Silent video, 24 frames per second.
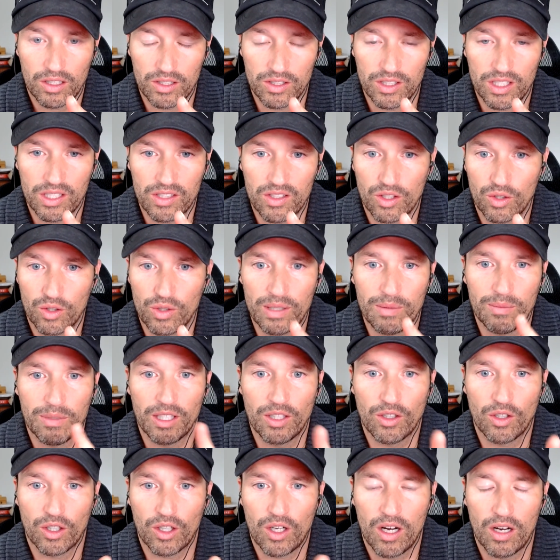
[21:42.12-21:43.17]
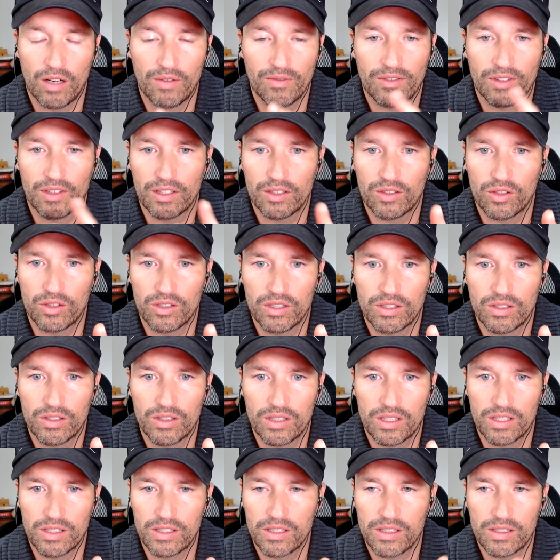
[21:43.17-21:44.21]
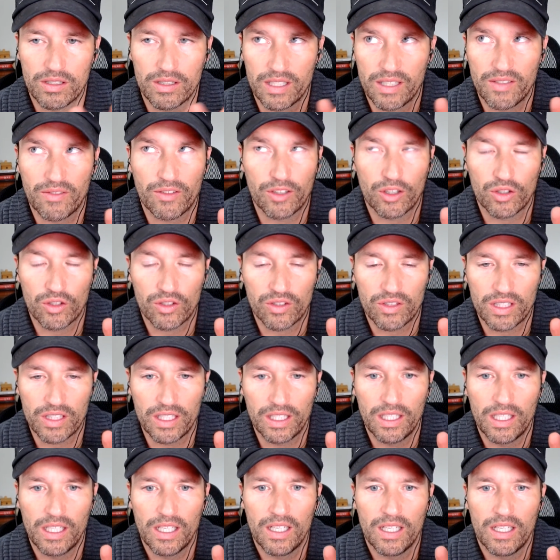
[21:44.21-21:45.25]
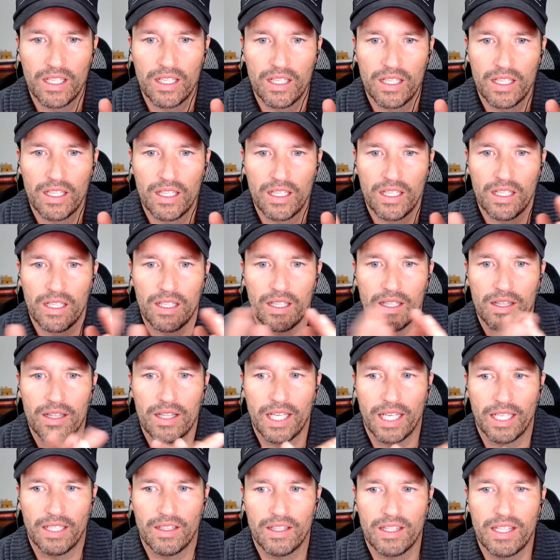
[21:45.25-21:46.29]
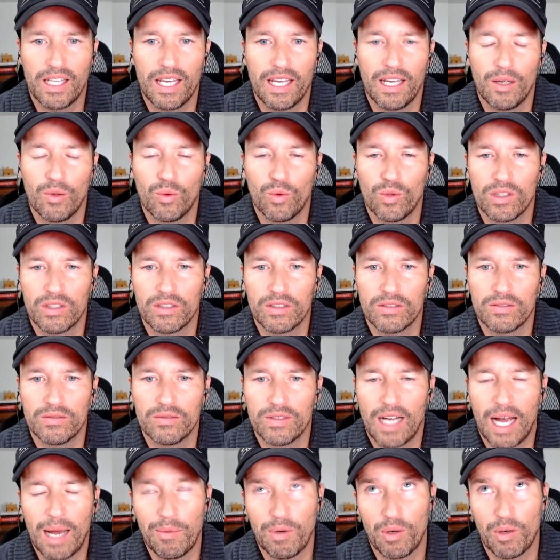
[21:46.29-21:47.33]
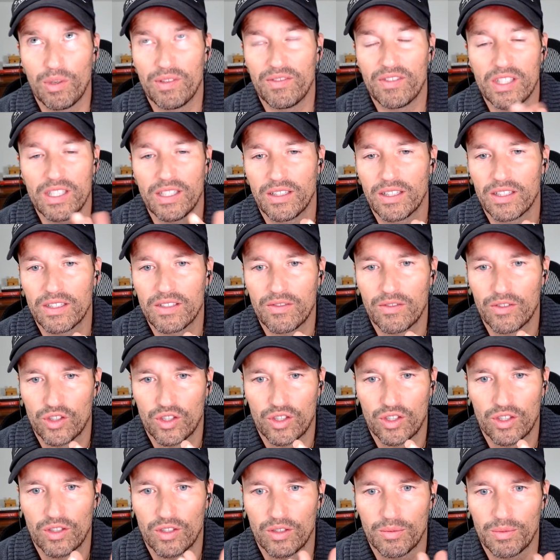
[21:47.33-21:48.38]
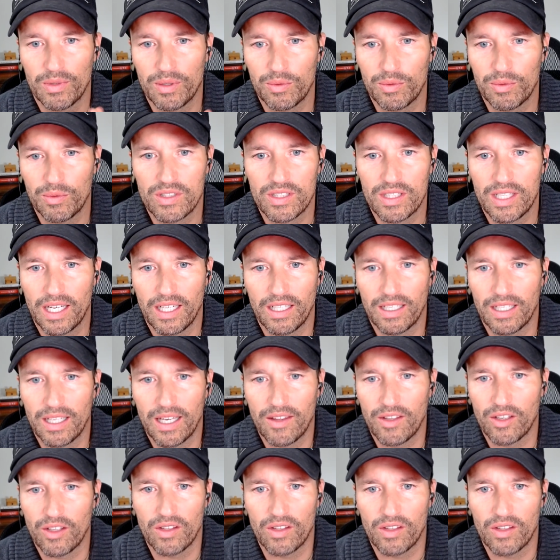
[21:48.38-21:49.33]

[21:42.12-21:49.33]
disagreement or conflict or dis difficulty, then they will, I mean, we've seen this for sure. People stay together